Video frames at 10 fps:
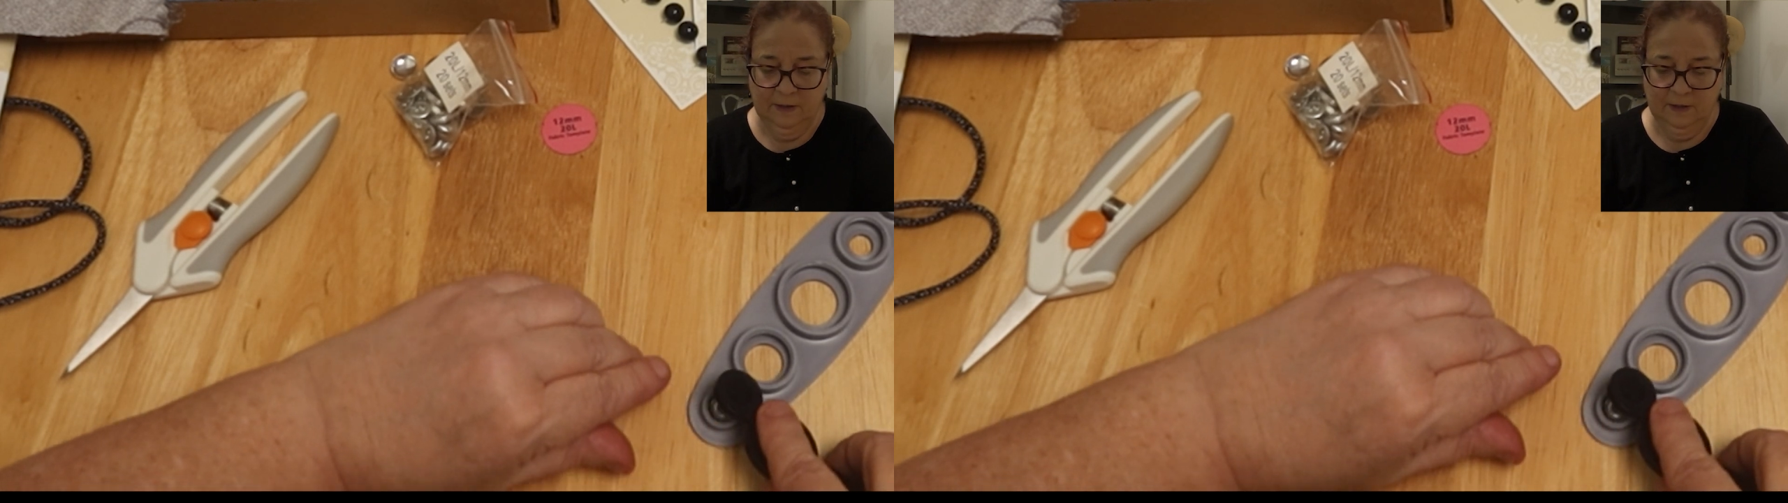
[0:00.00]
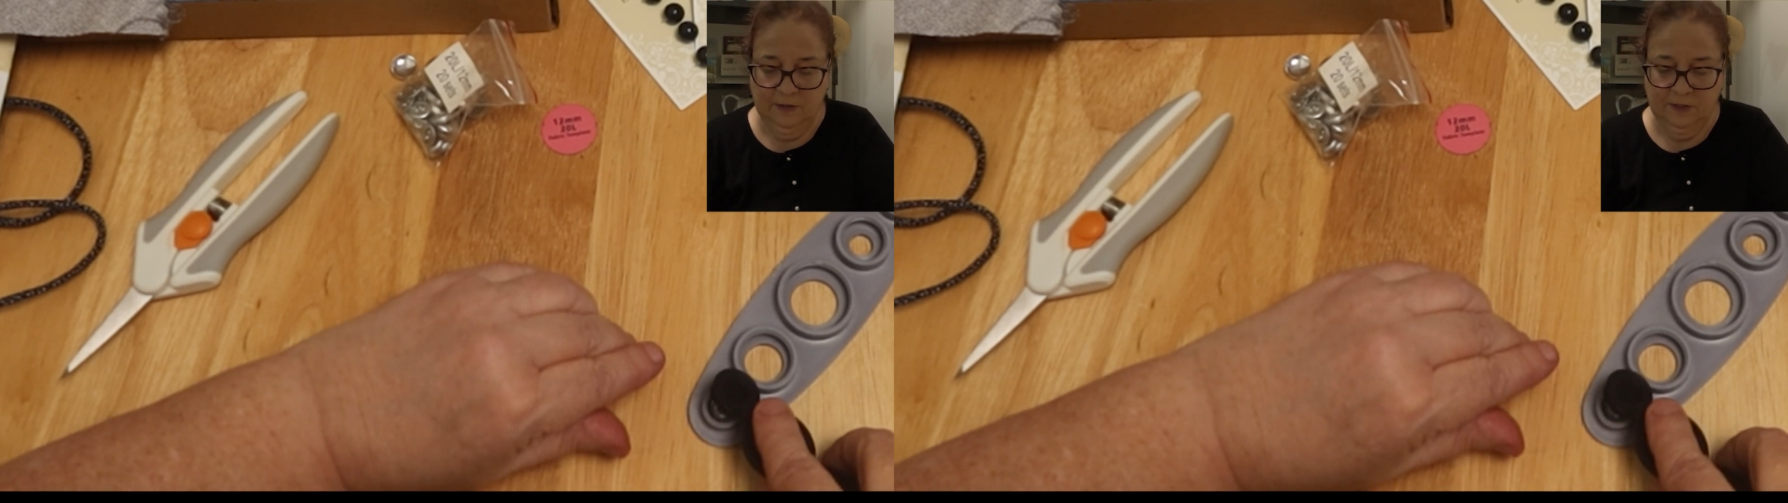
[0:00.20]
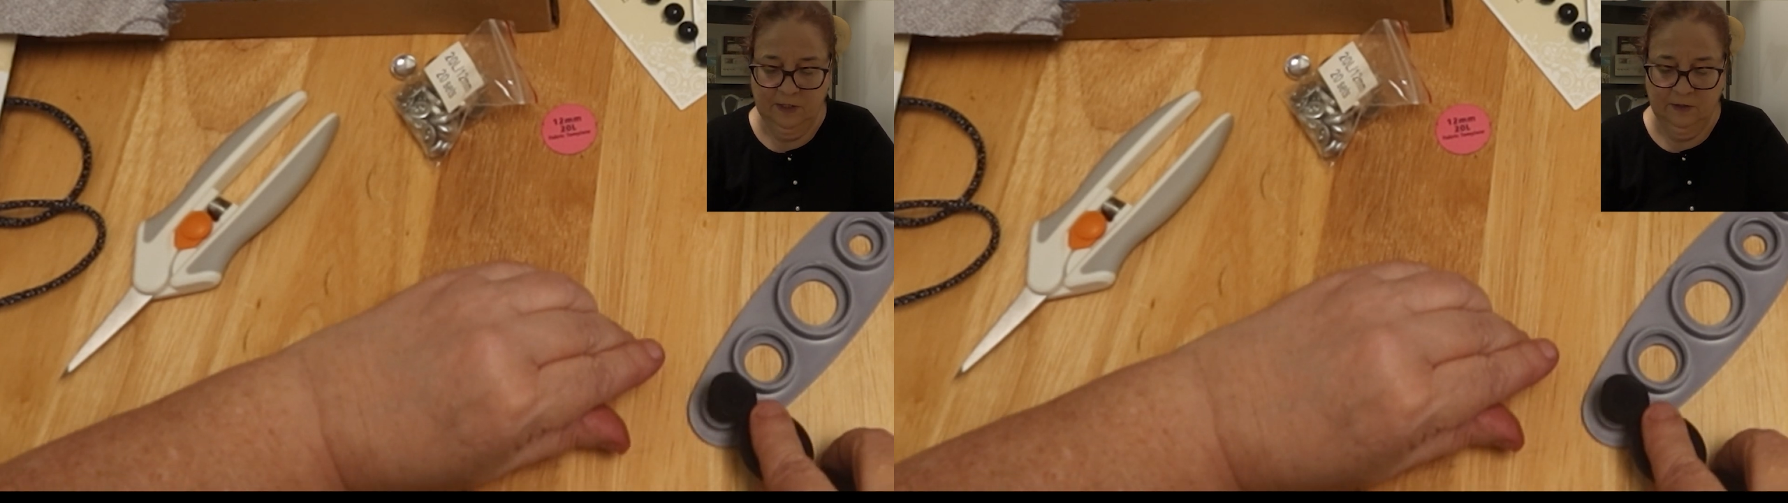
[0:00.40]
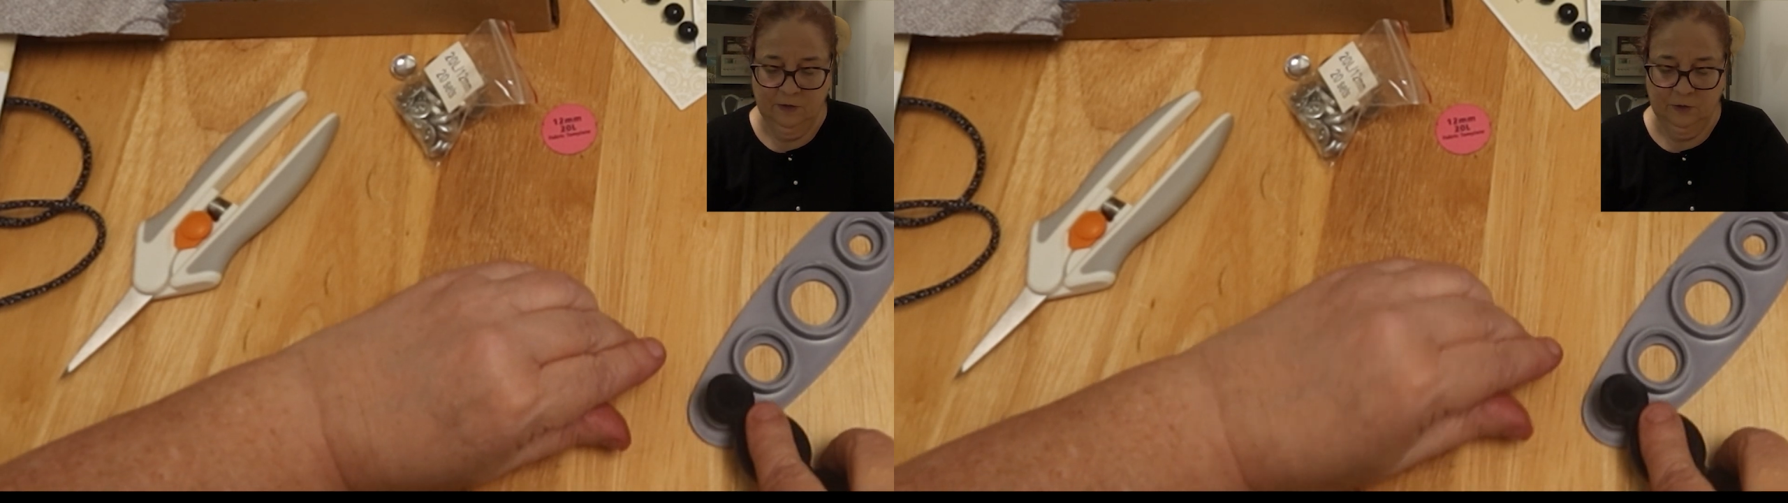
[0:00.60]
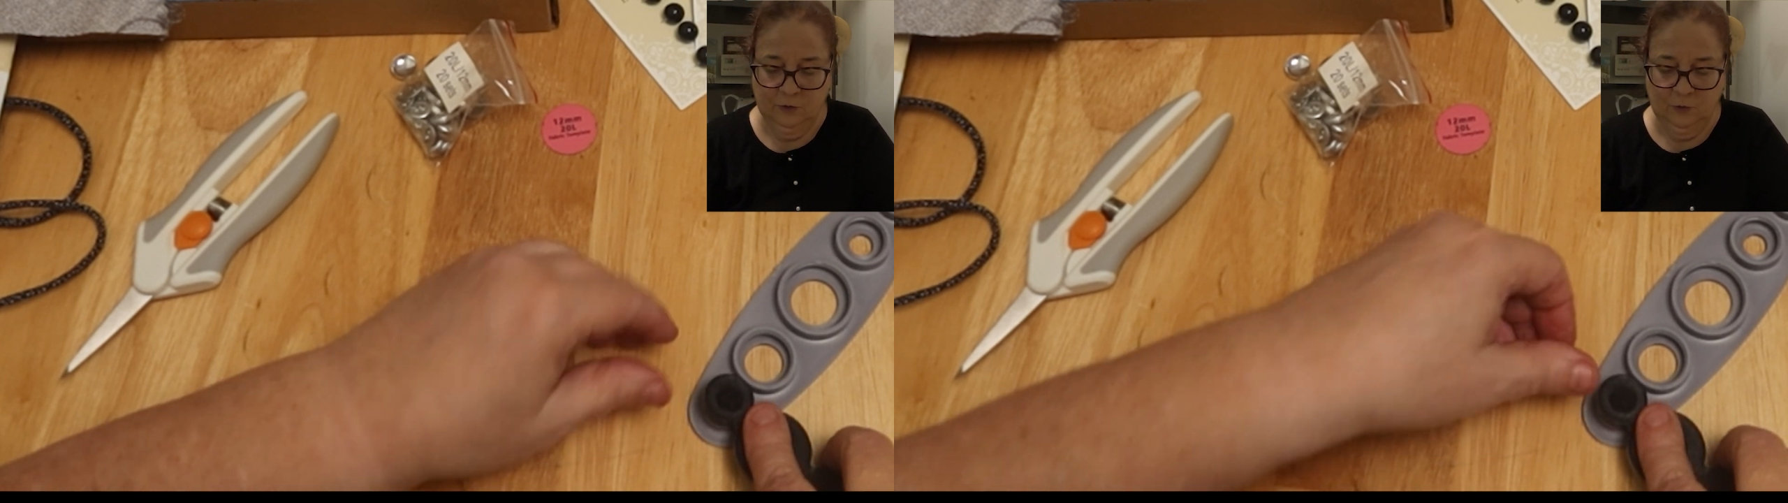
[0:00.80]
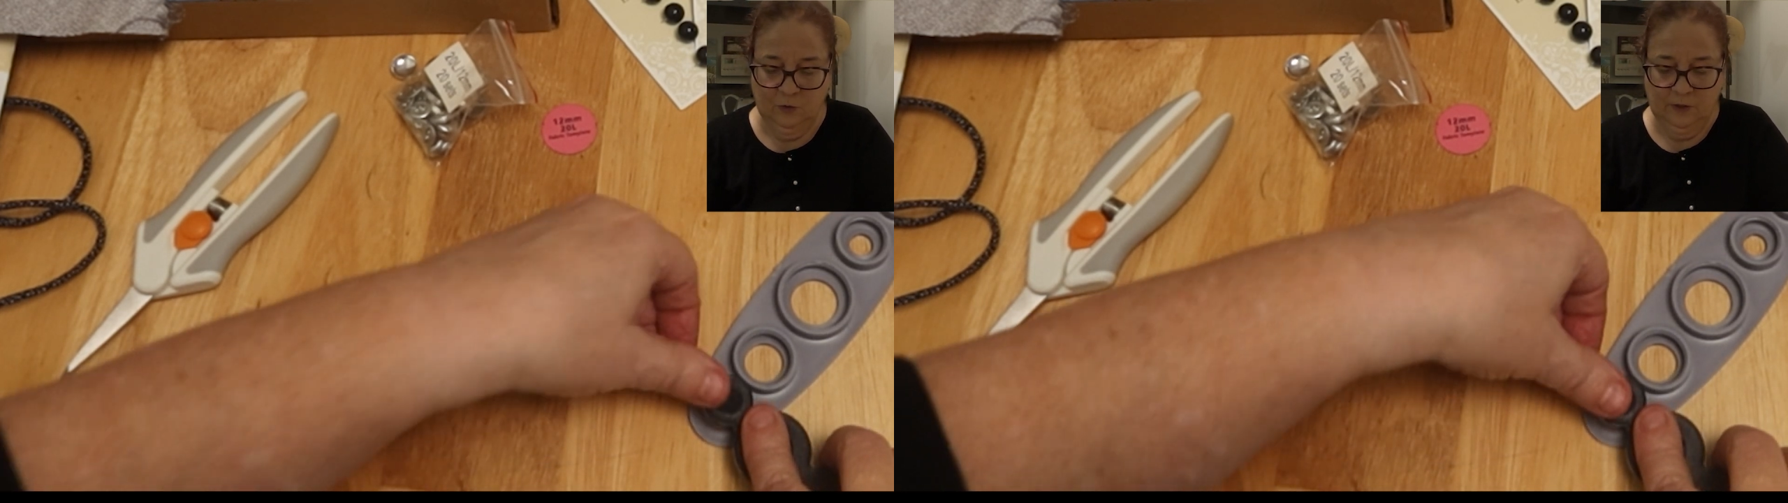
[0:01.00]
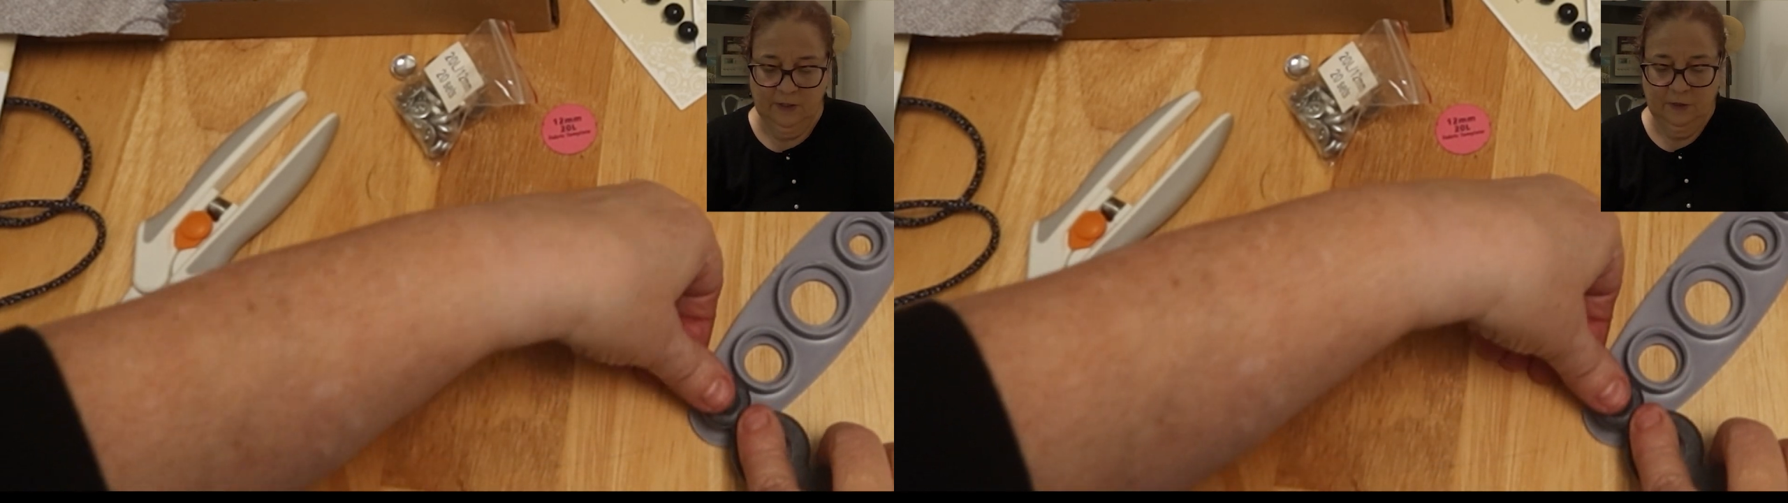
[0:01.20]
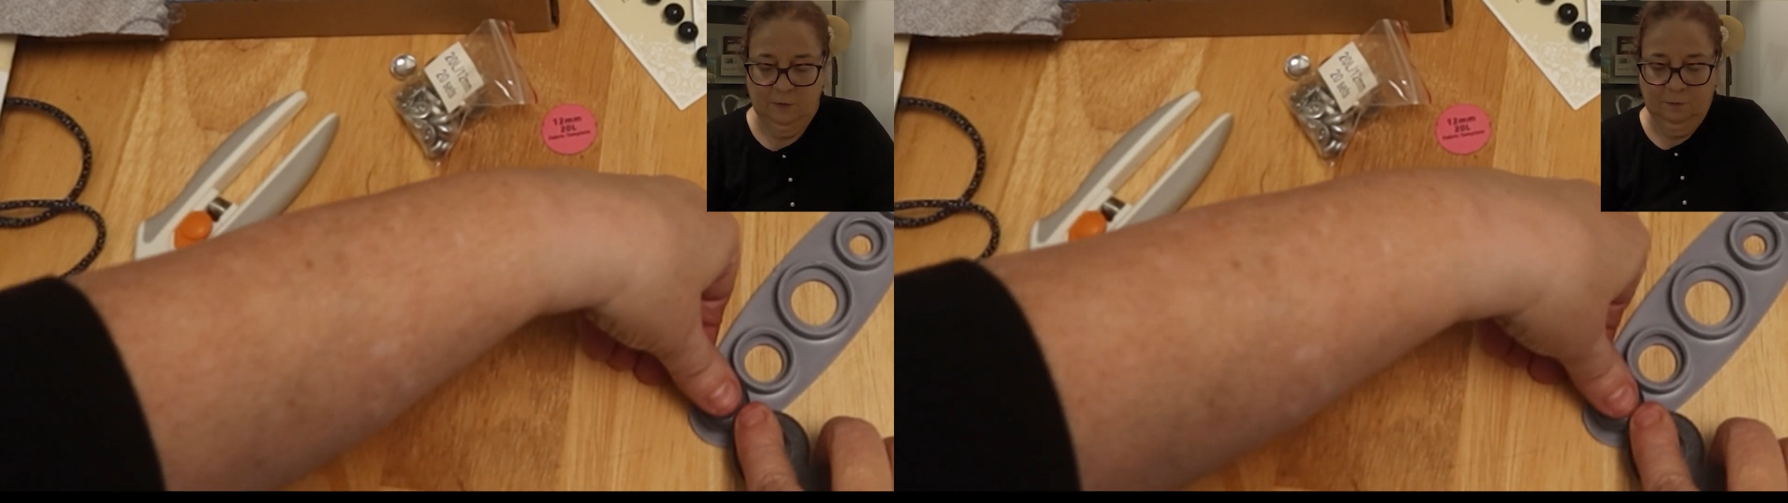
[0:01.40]
and you take the tool
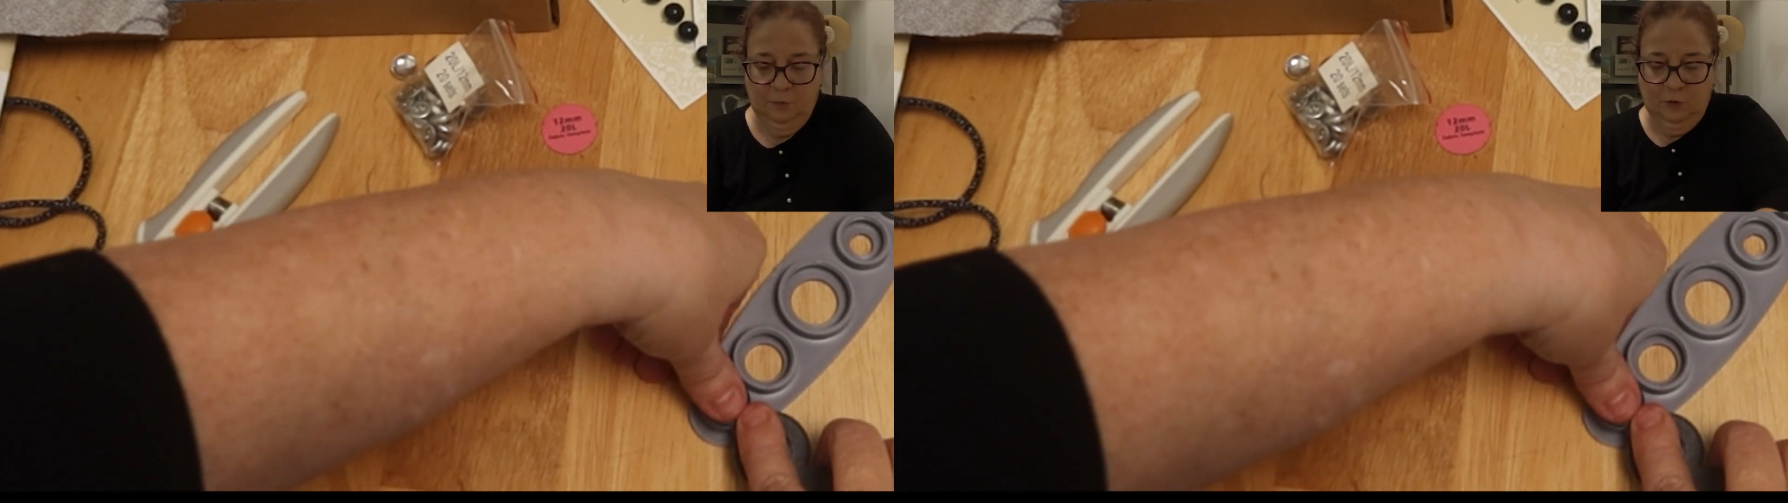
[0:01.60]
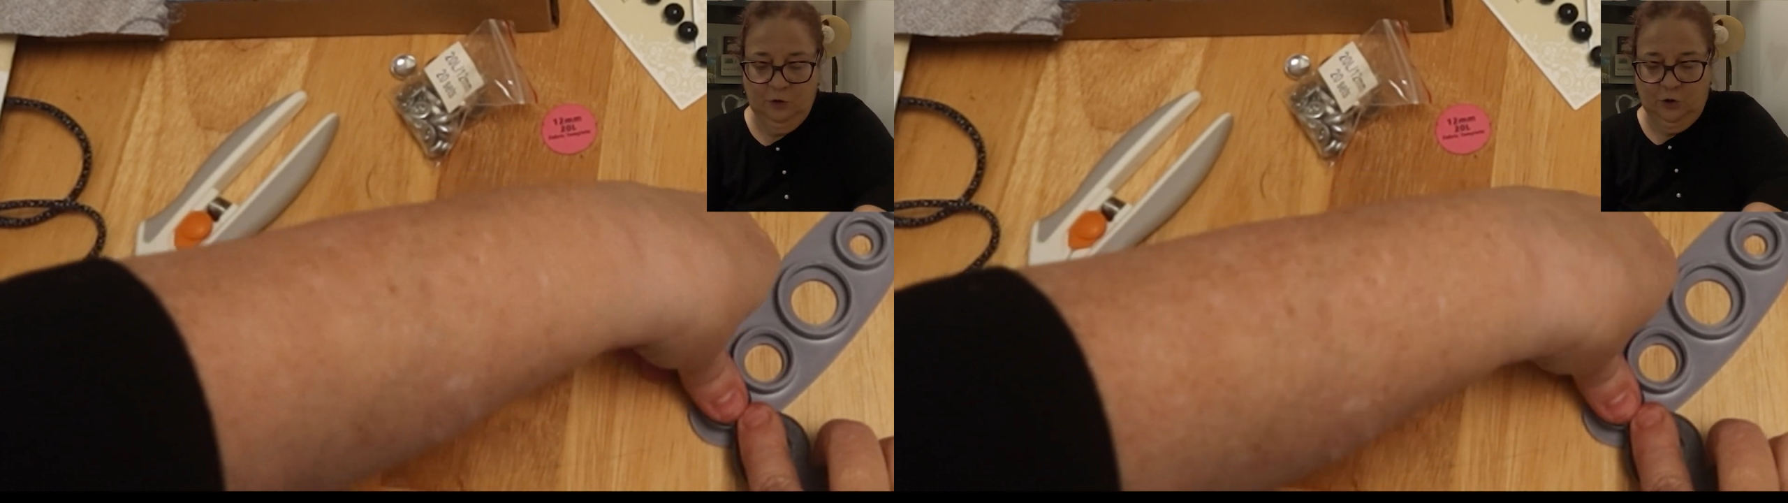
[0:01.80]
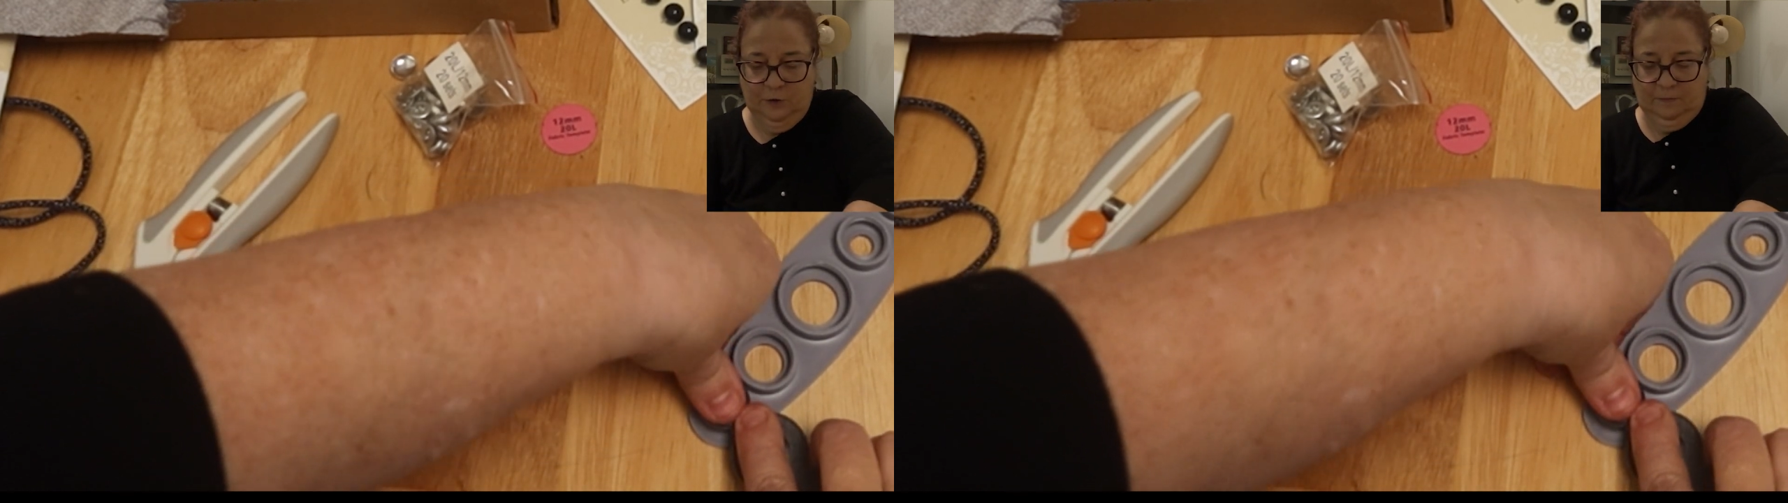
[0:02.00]
and you push